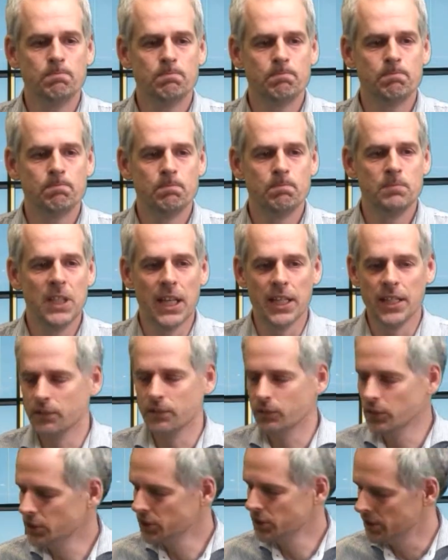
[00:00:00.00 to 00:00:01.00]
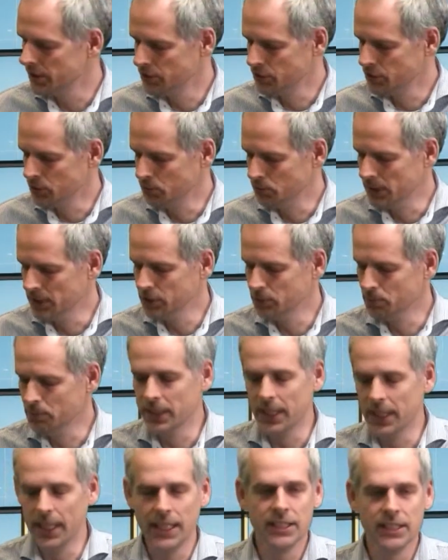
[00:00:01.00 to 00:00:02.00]
This was super
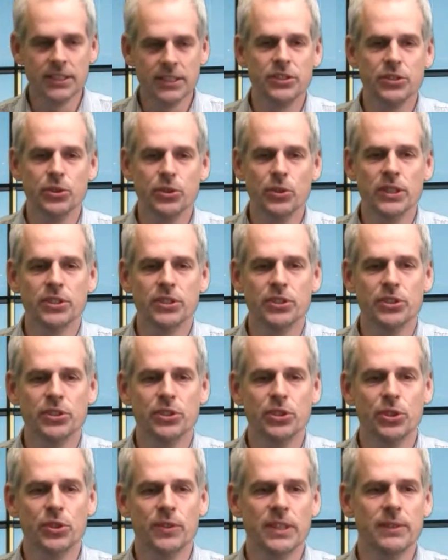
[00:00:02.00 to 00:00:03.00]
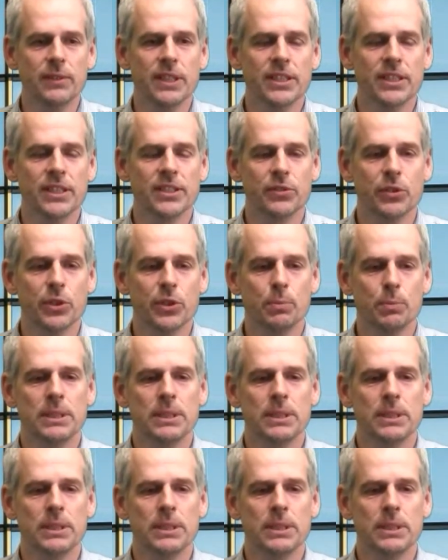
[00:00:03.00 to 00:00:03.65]
nice to do with this group.